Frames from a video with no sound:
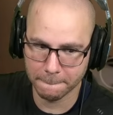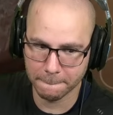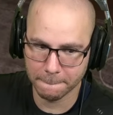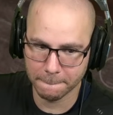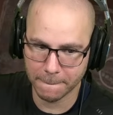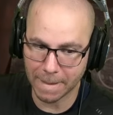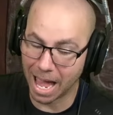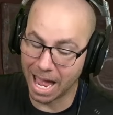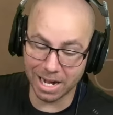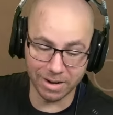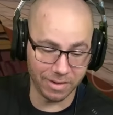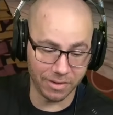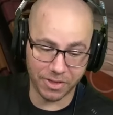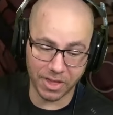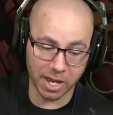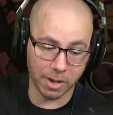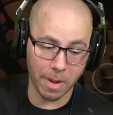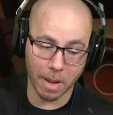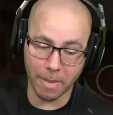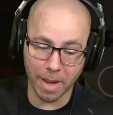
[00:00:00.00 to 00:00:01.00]
I didn't even
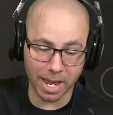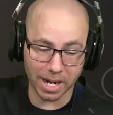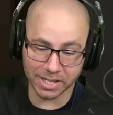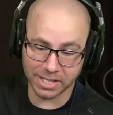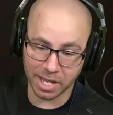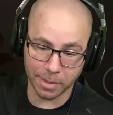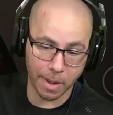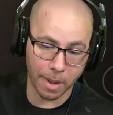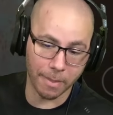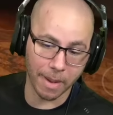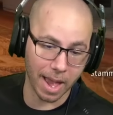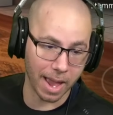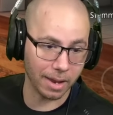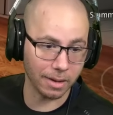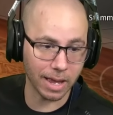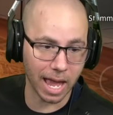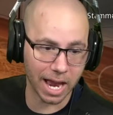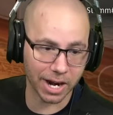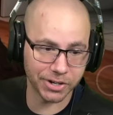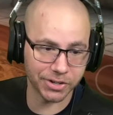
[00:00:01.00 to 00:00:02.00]
think about buying his teammate back,
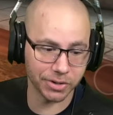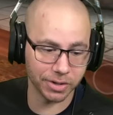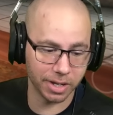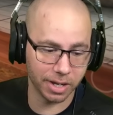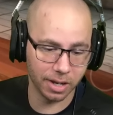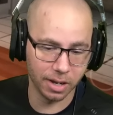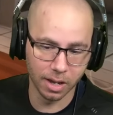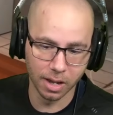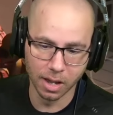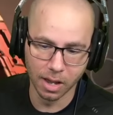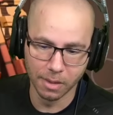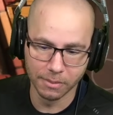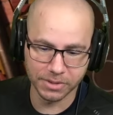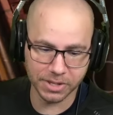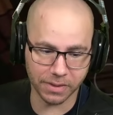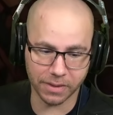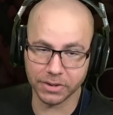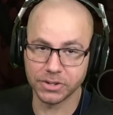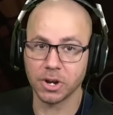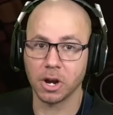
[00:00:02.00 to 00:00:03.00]
actually.
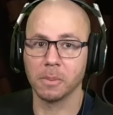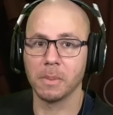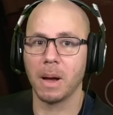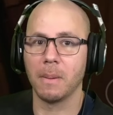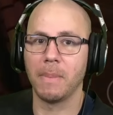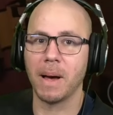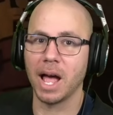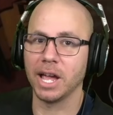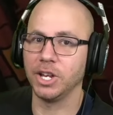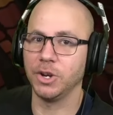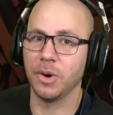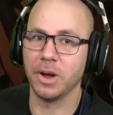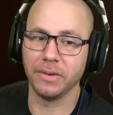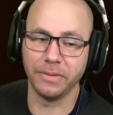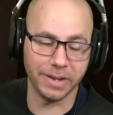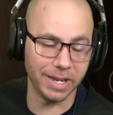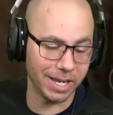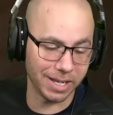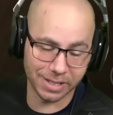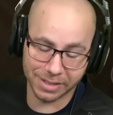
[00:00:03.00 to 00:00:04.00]
Sitting there talking about buying
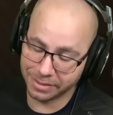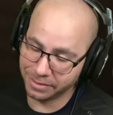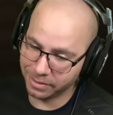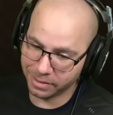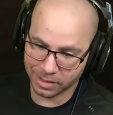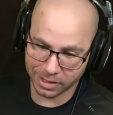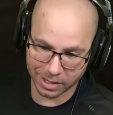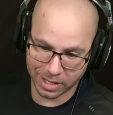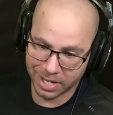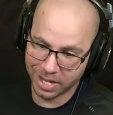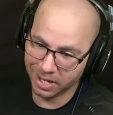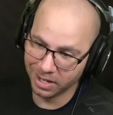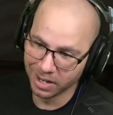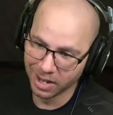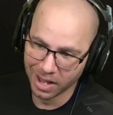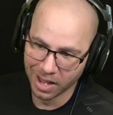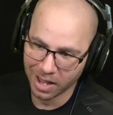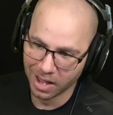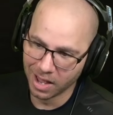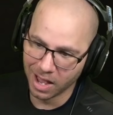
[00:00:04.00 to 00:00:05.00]
UAVs.
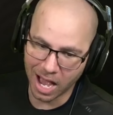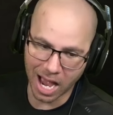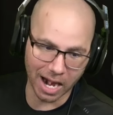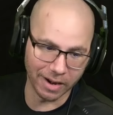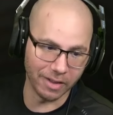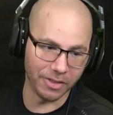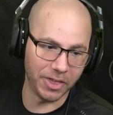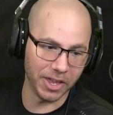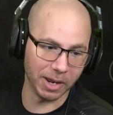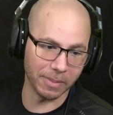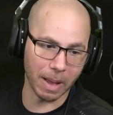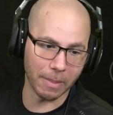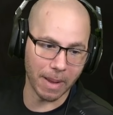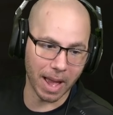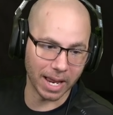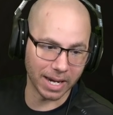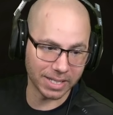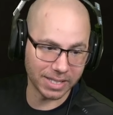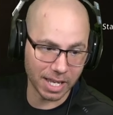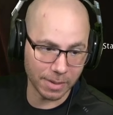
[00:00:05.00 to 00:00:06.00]
I didn't even think about
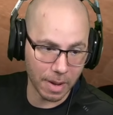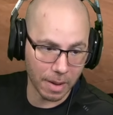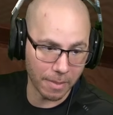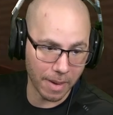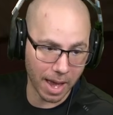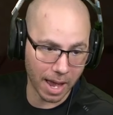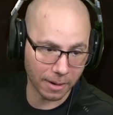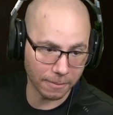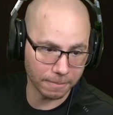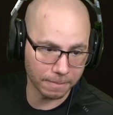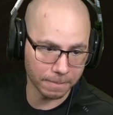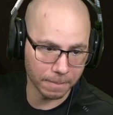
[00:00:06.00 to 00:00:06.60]
buying his teammate back.